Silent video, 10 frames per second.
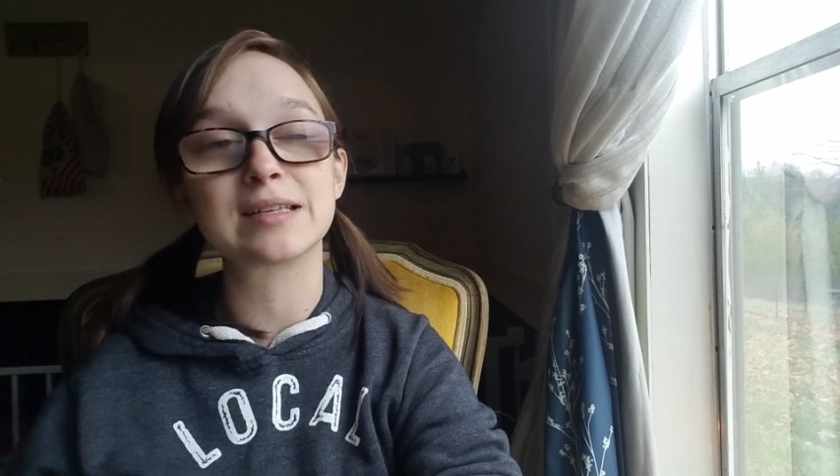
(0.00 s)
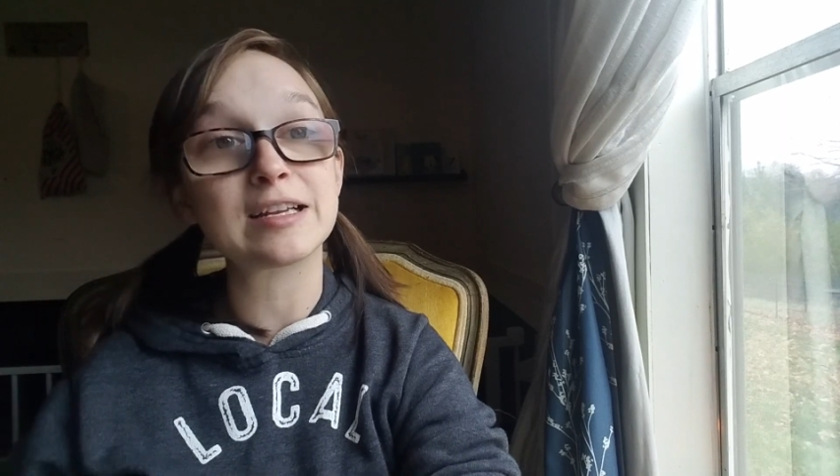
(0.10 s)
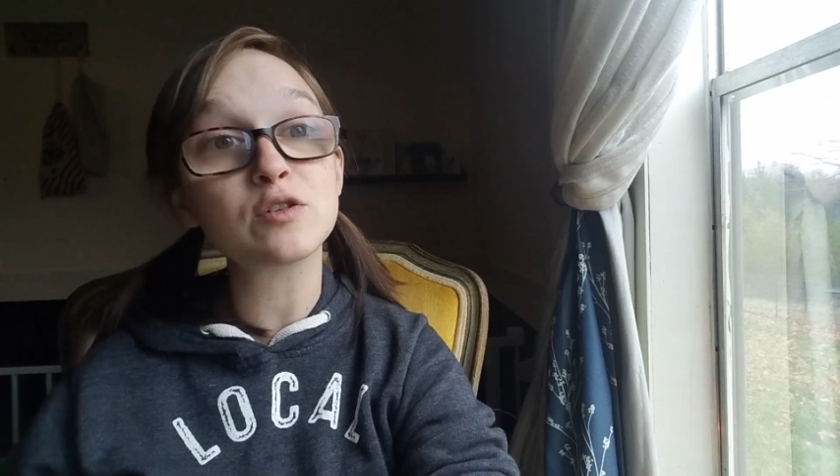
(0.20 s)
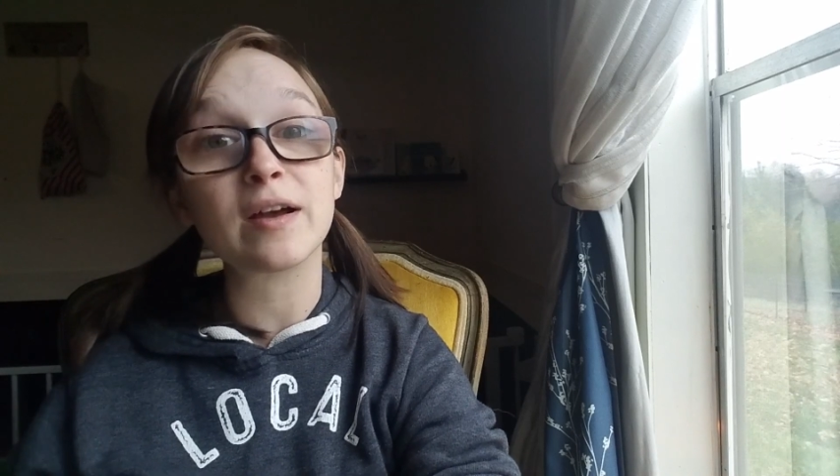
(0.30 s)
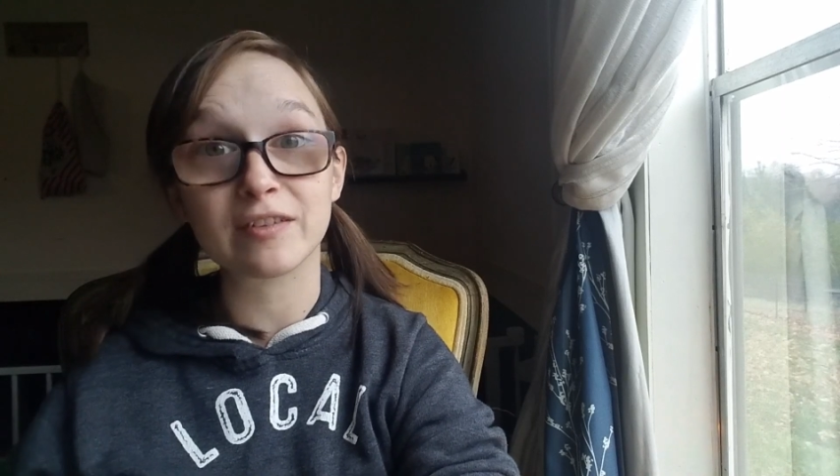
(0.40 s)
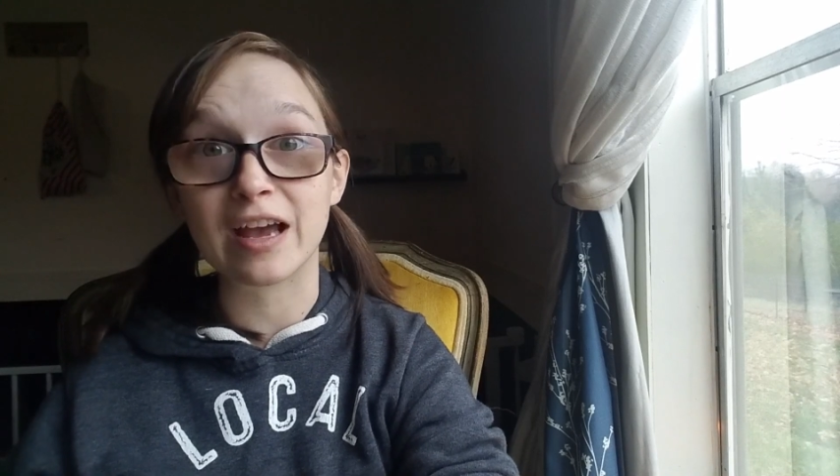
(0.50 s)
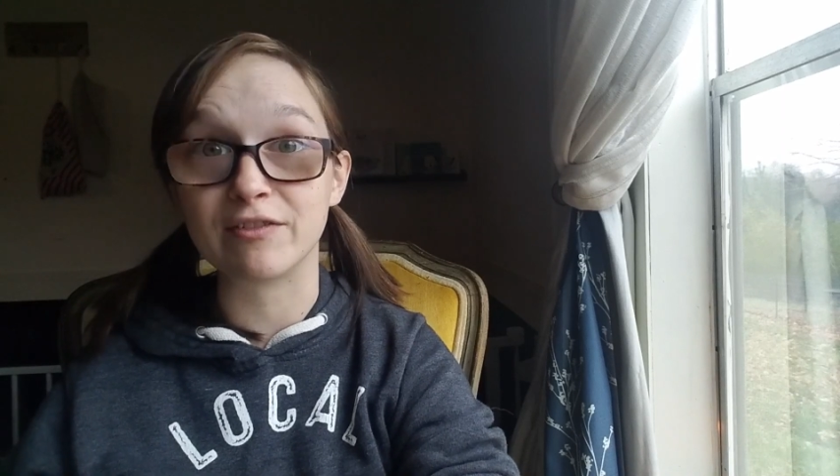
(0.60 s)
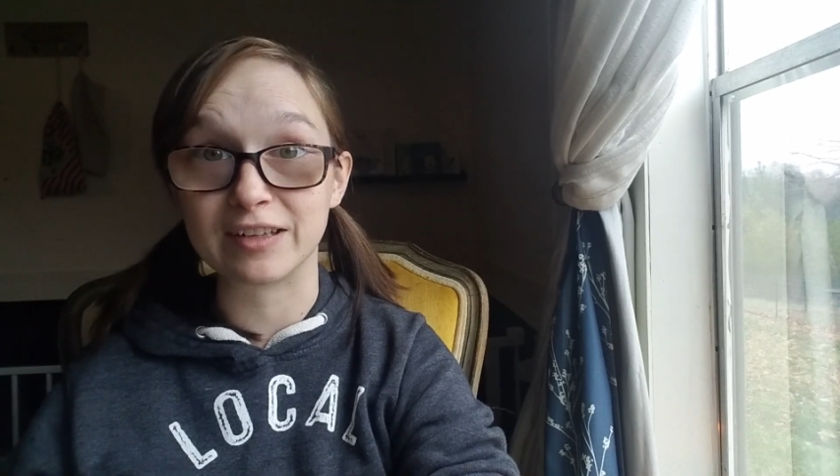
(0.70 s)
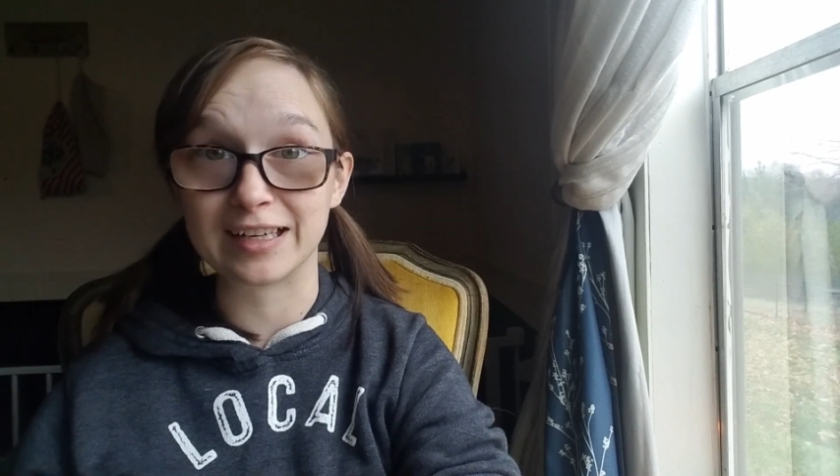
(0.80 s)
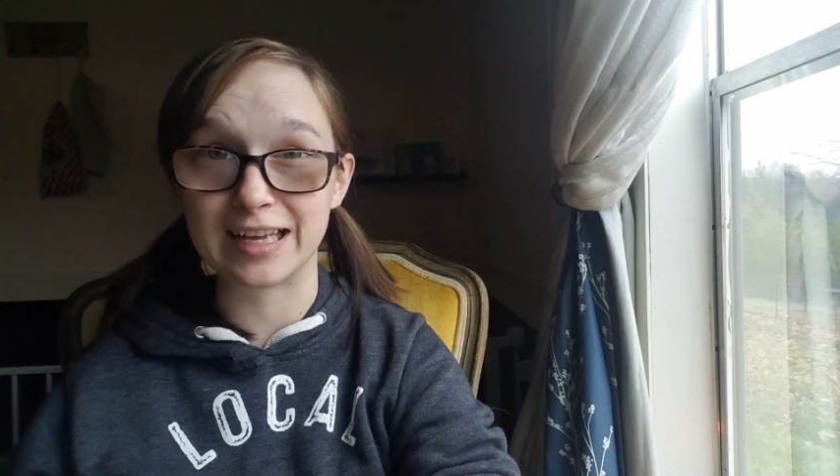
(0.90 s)
I do have
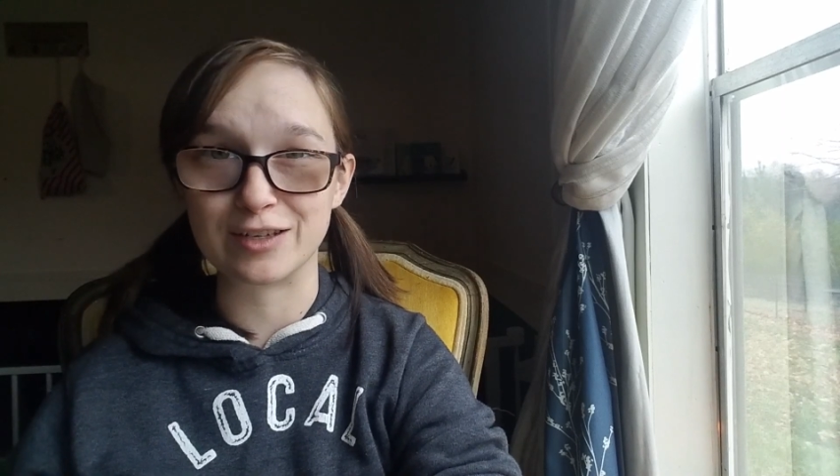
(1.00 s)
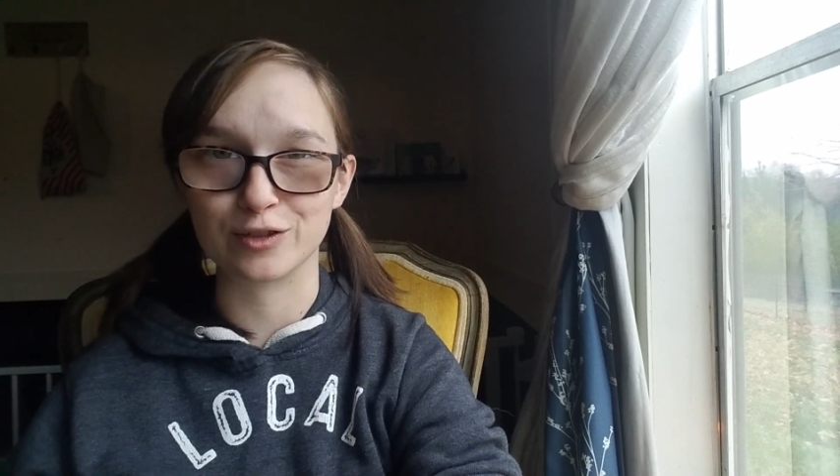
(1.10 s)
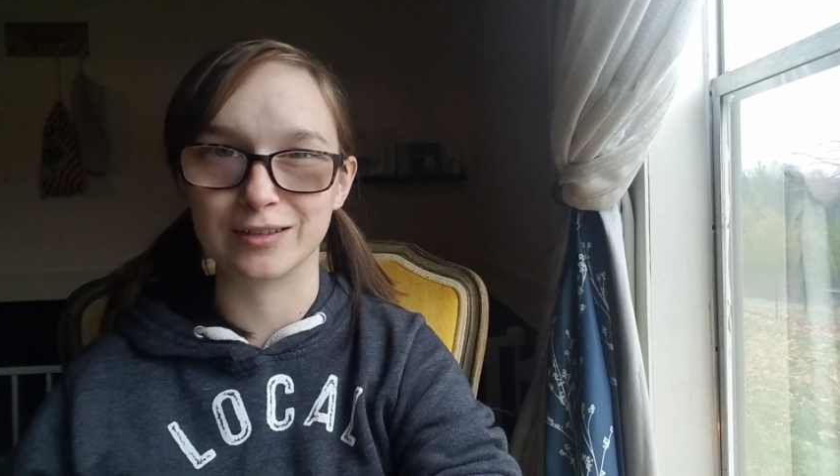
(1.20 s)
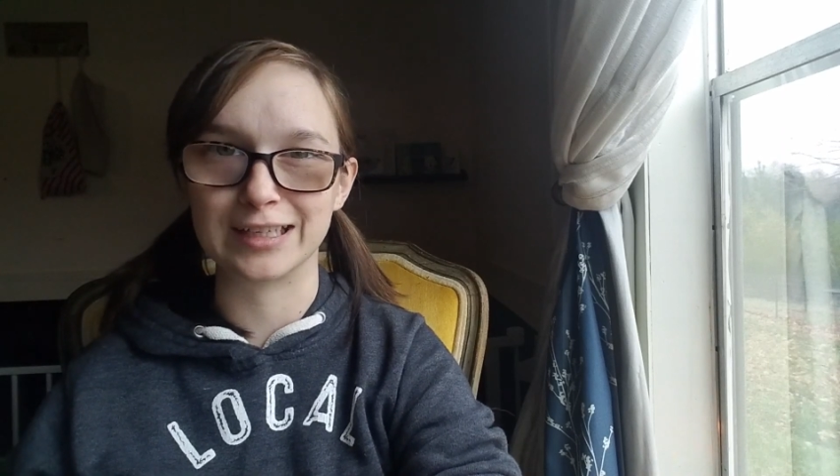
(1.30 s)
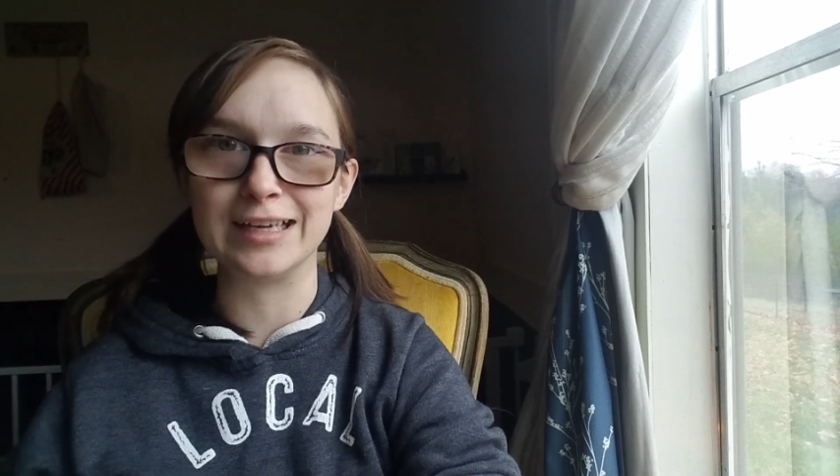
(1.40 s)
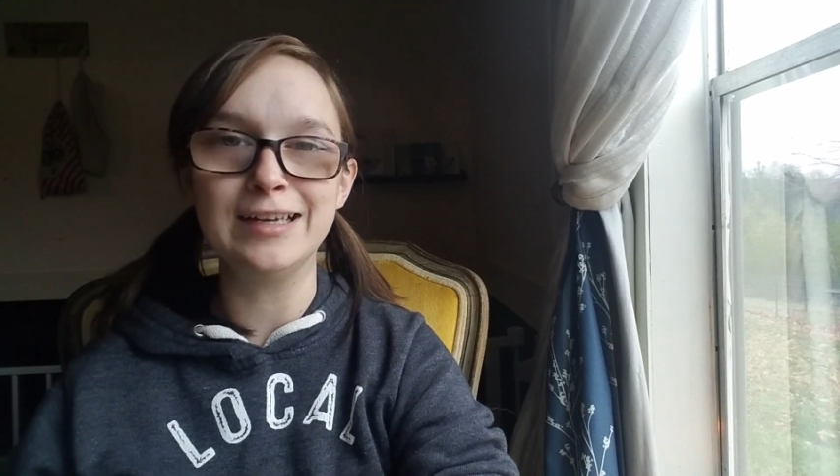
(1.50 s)
caffeine occasionally.